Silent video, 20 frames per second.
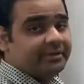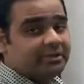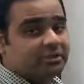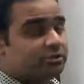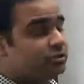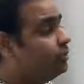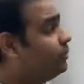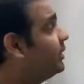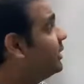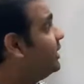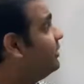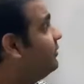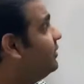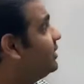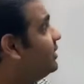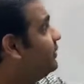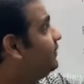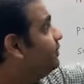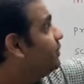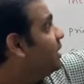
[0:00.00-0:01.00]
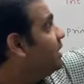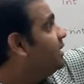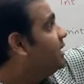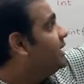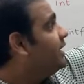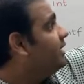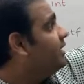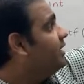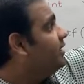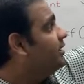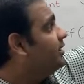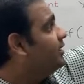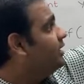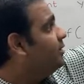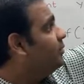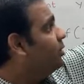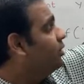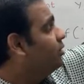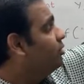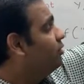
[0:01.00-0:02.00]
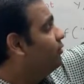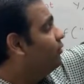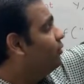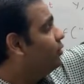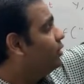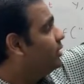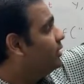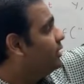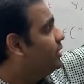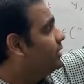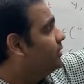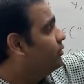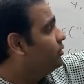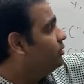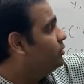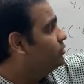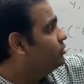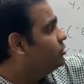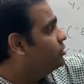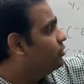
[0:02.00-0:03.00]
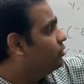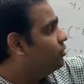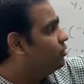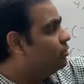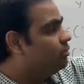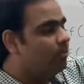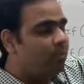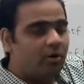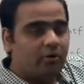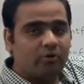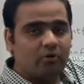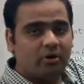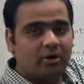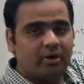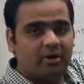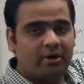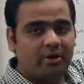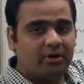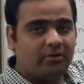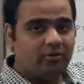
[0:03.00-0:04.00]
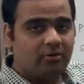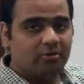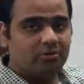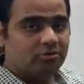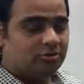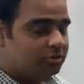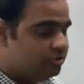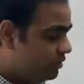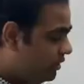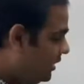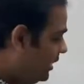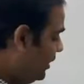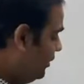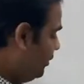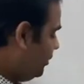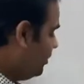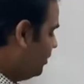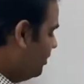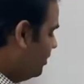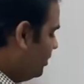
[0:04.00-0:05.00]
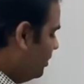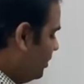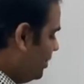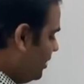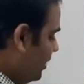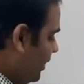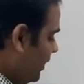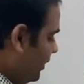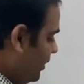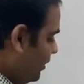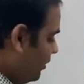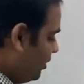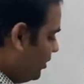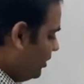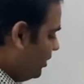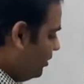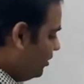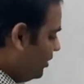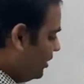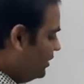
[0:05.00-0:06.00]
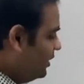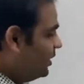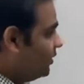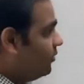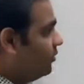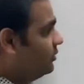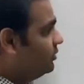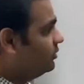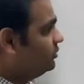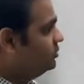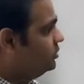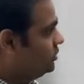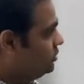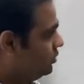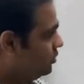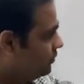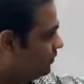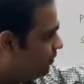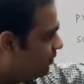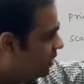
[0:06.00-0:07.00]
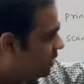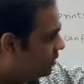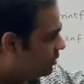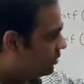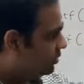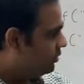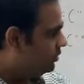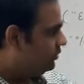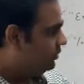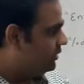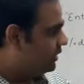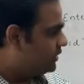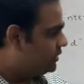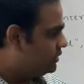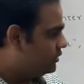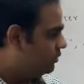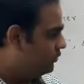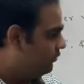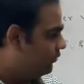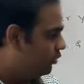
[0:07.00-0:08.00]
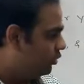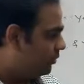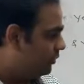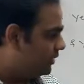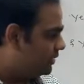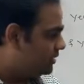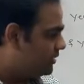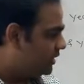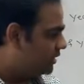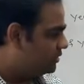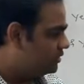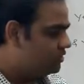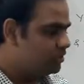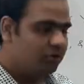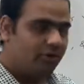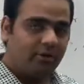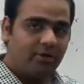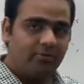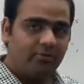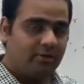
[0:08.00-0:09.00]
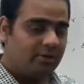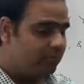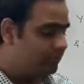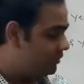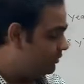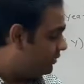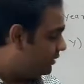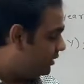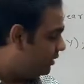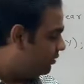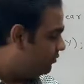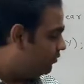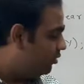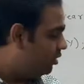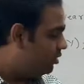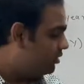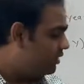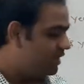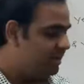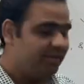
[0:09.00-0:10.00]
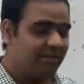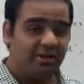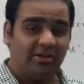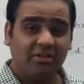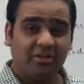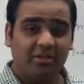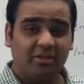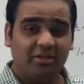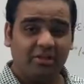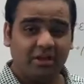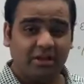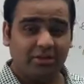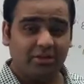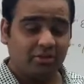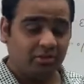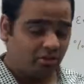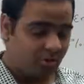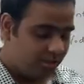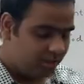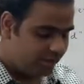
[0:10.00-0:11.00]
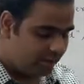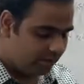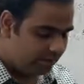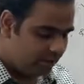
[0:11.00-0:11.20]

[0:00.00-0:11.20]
to begin with. 1800 modulo 400 equal to 0. No, modulo 100 equal to 0. Yes, and it says L equal to 0. These two won't be checked. 0 equal 1 is false, and it says it's not a